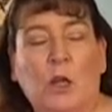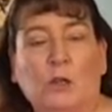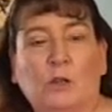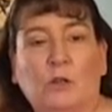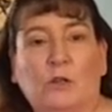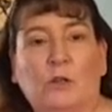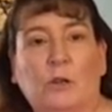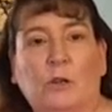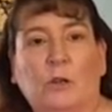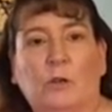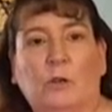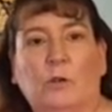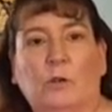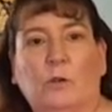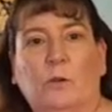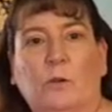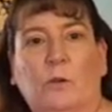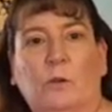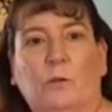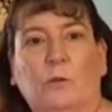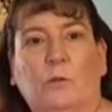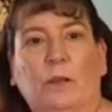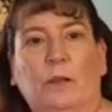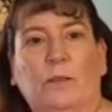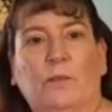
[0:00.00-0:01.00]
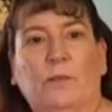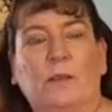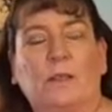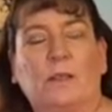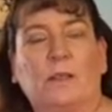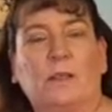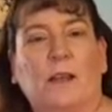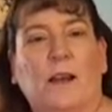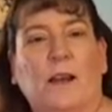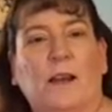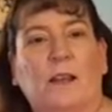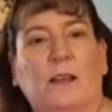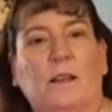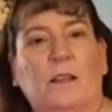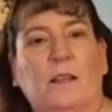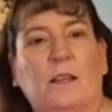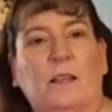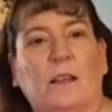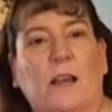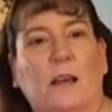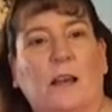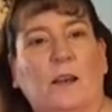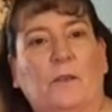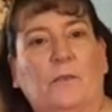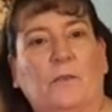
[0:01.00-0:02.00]
So we've decided
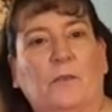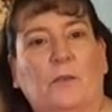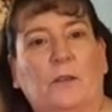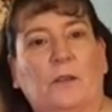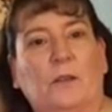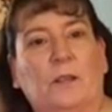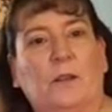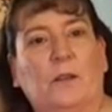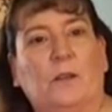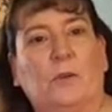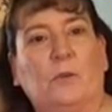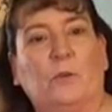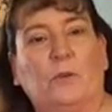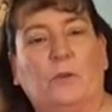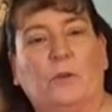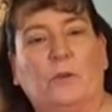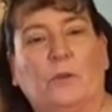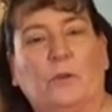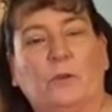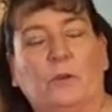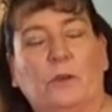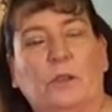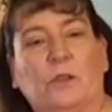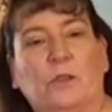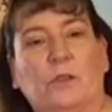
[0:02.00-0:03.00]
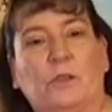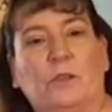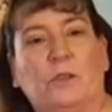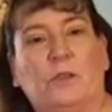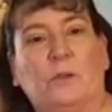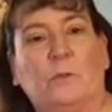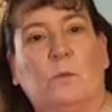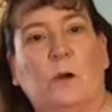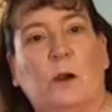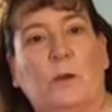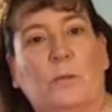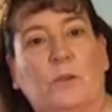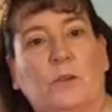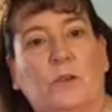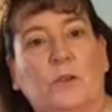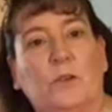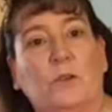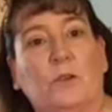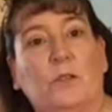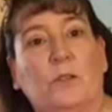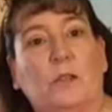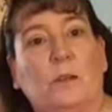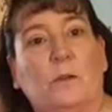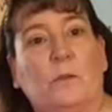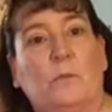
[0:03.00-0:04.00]
tonight for dinner we're going to barbecue
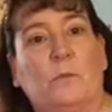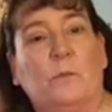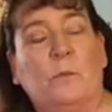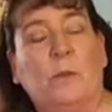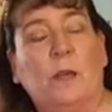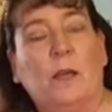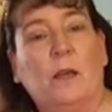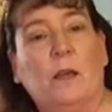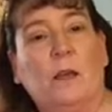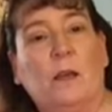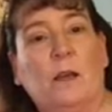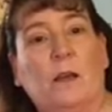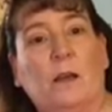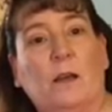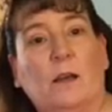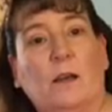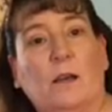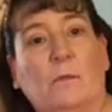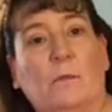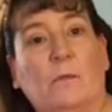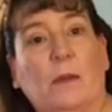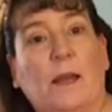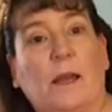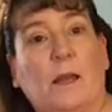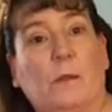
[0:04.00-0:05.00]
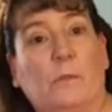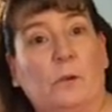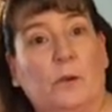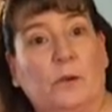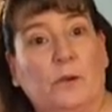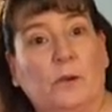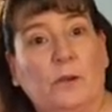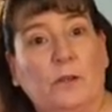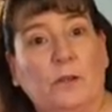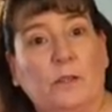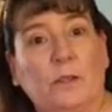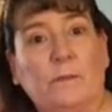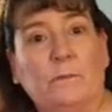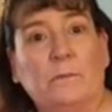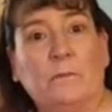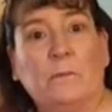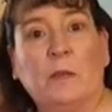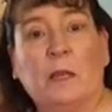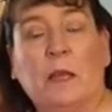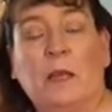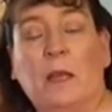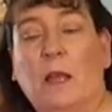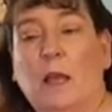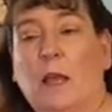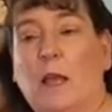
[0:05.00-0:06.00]
some hamburgers.
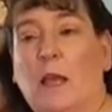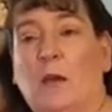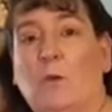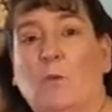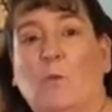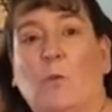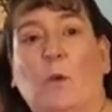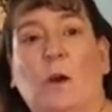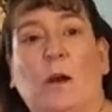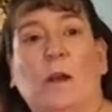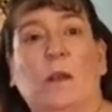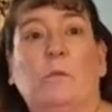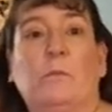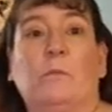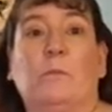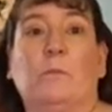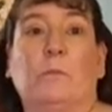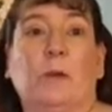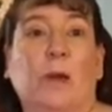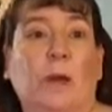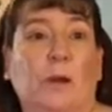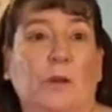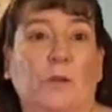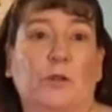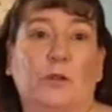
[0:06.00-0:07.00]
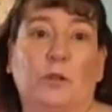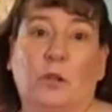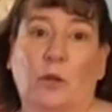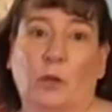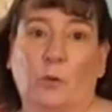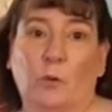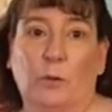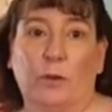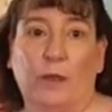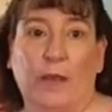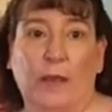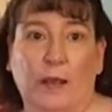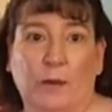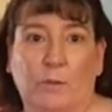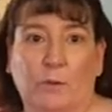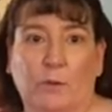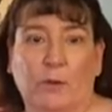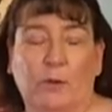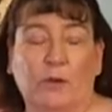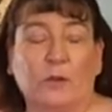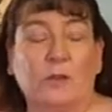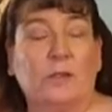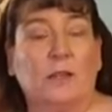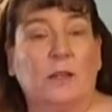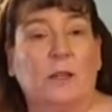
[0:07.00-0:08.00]
And what better to go with
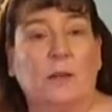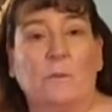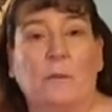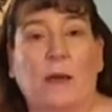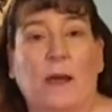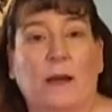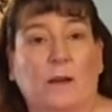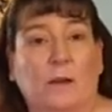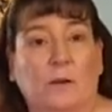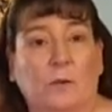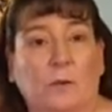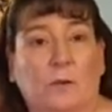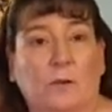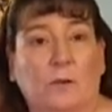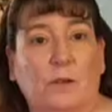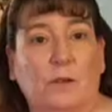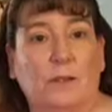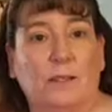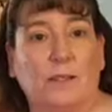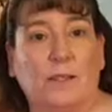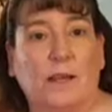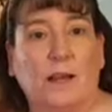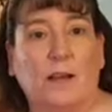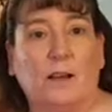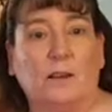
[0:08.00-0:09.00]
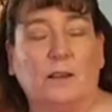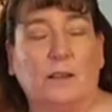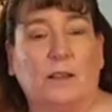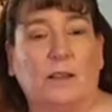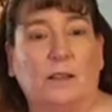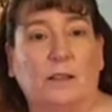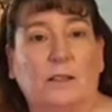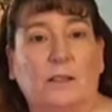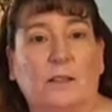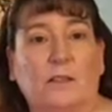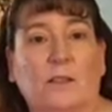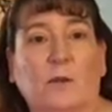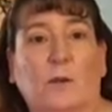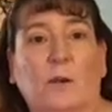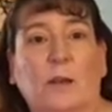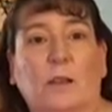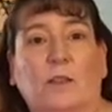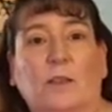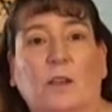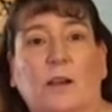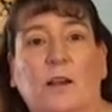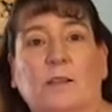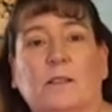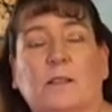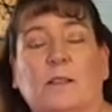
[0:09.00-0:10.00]
hamburgers than a macaroni salad? So I
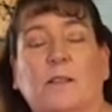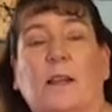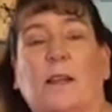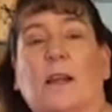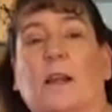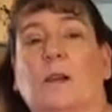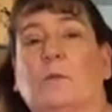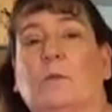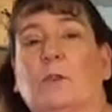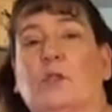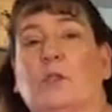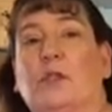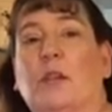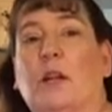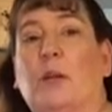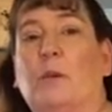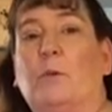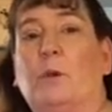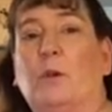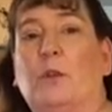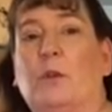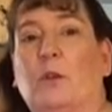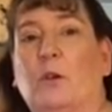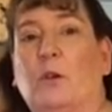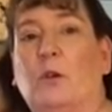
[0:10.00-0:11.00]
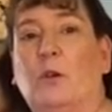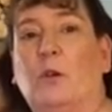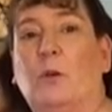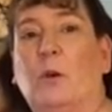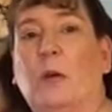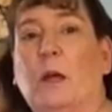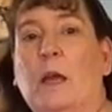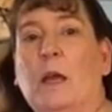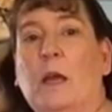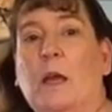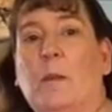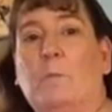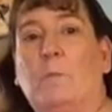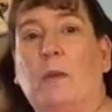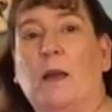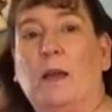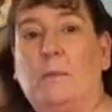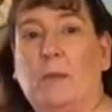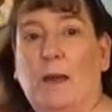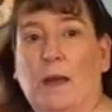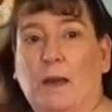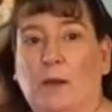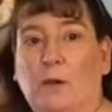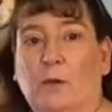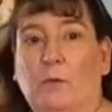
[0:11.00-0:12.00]
thought today I would share with you my
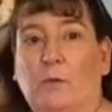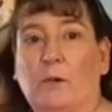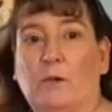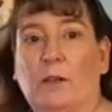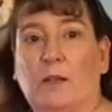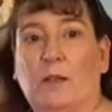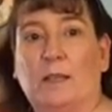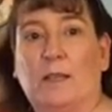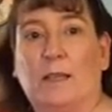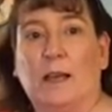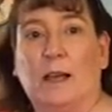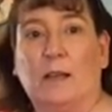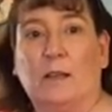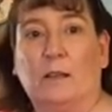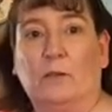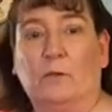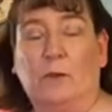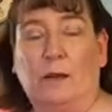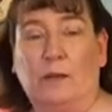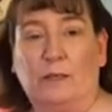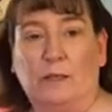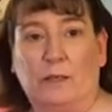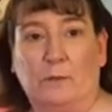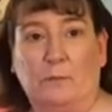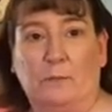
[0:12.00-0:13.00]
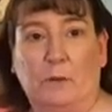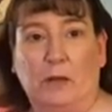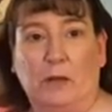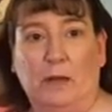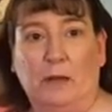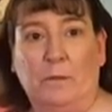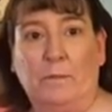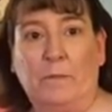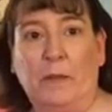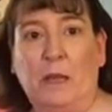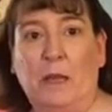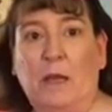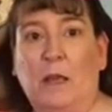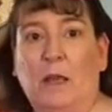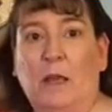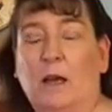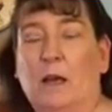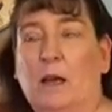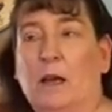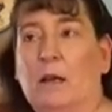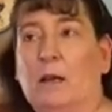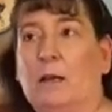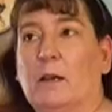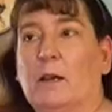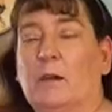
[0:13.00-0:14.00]
macaroni salad recipe.
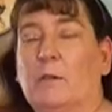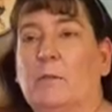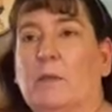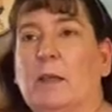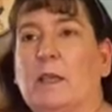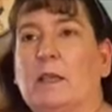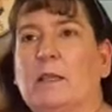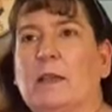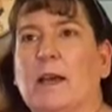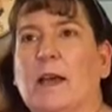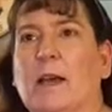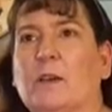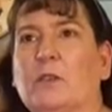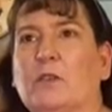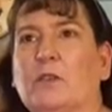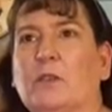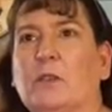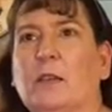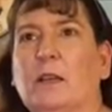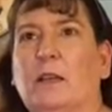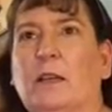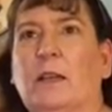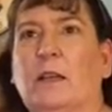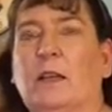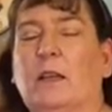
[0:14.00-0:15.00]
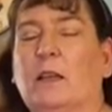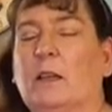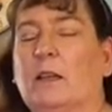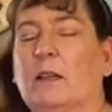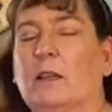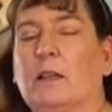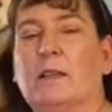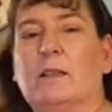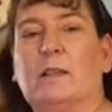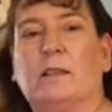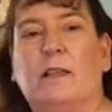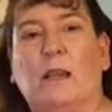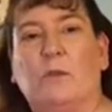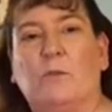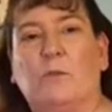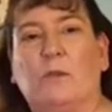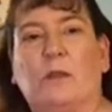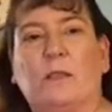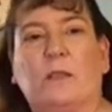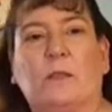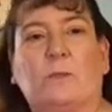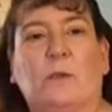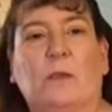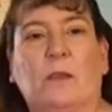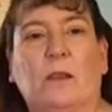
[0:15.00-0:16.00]
It's actually the same
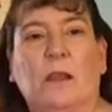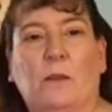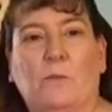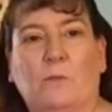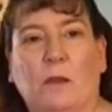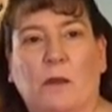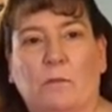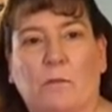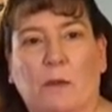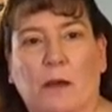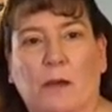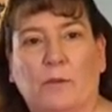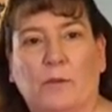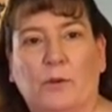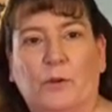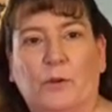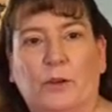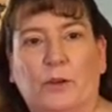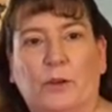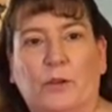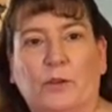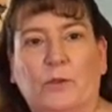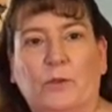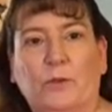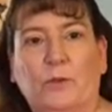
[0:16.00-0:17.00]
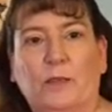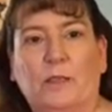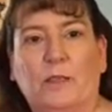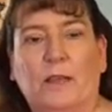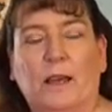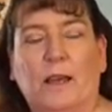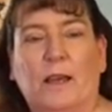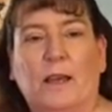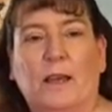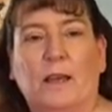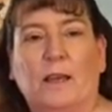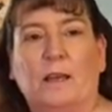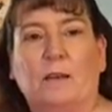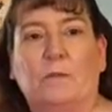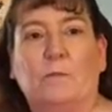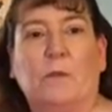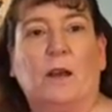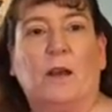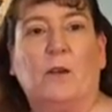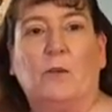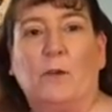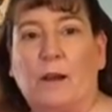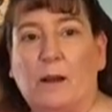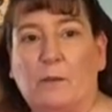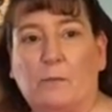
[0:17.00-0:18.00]
recipe that my mother used and
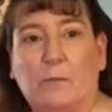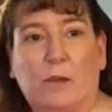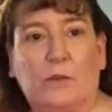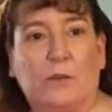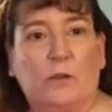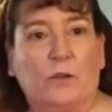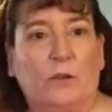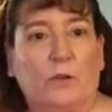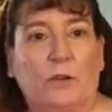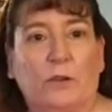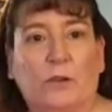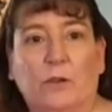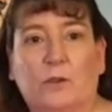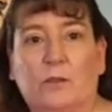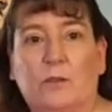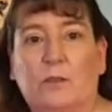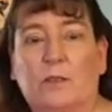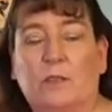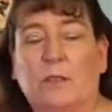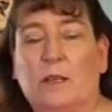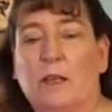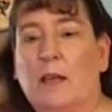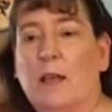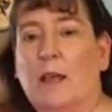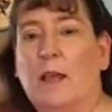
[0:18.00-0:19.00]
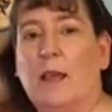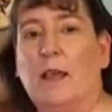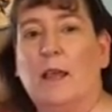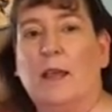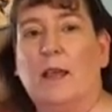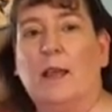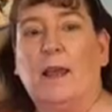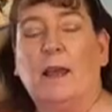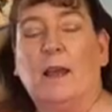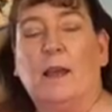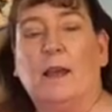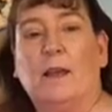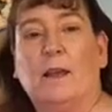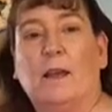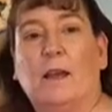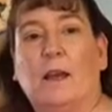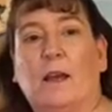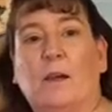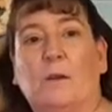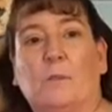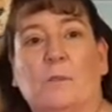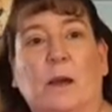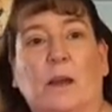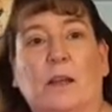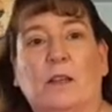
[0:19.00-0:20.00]
my grandmother used, and
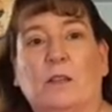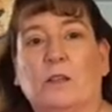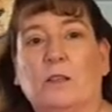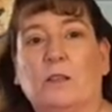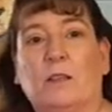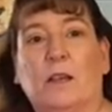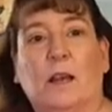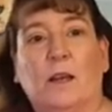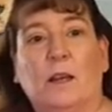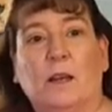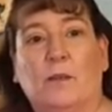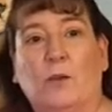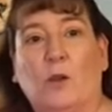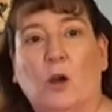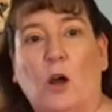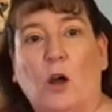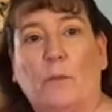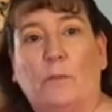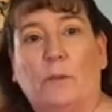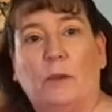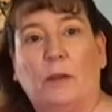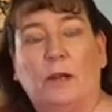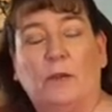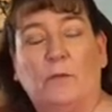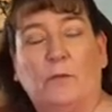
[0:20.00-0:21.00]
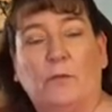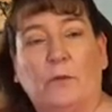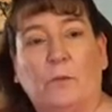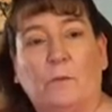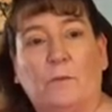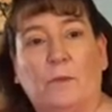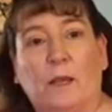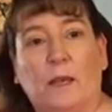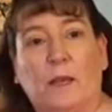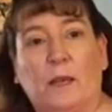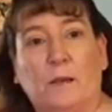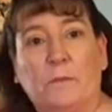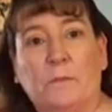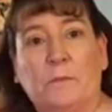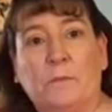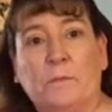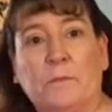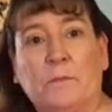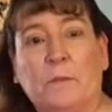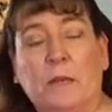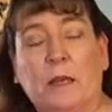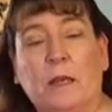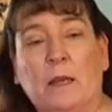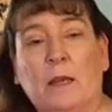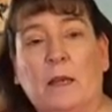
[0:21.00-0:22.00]
I just kind of copied it from them.
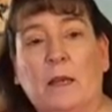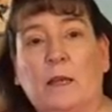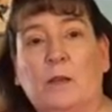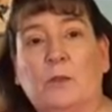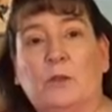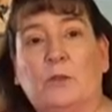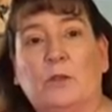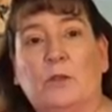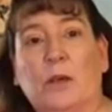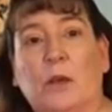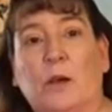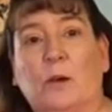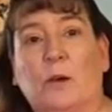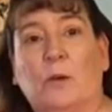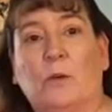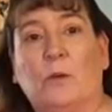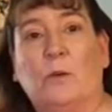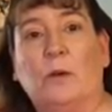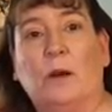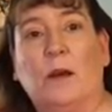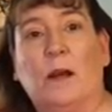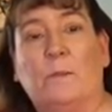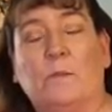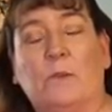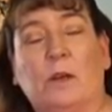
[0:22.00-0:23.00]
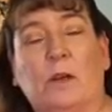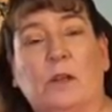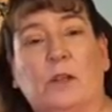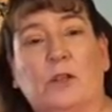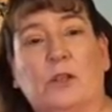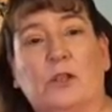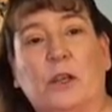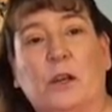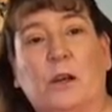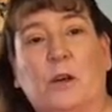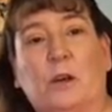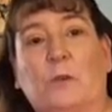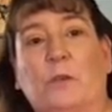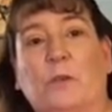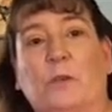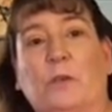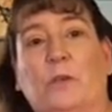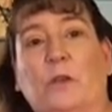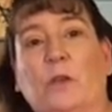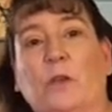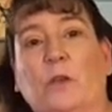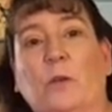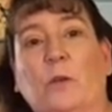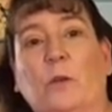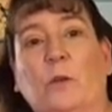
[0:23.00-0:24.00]
So I'm going to share it with
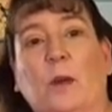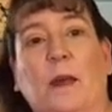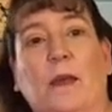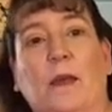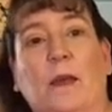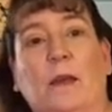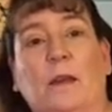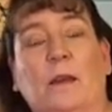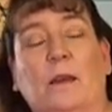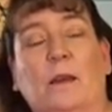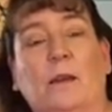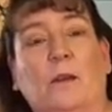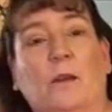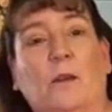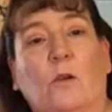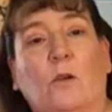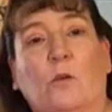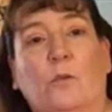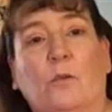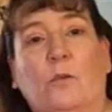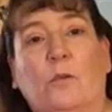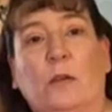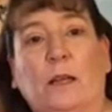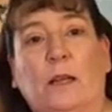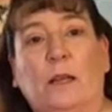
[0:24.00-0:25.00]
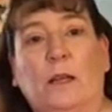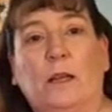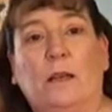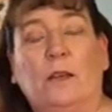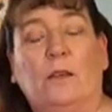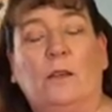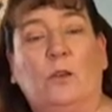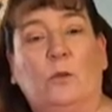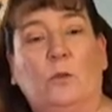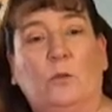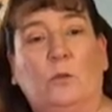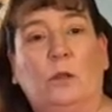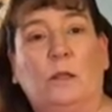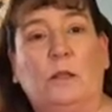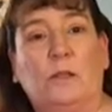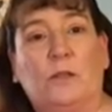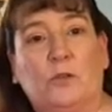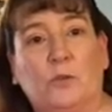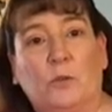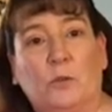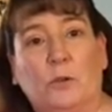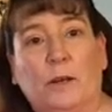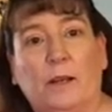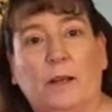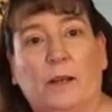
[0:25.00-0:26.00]
you, and hopefully you will
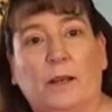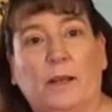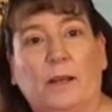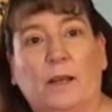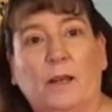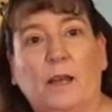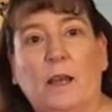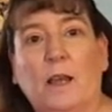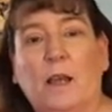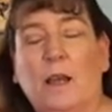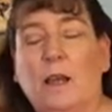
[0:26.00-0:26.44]
enjoy it.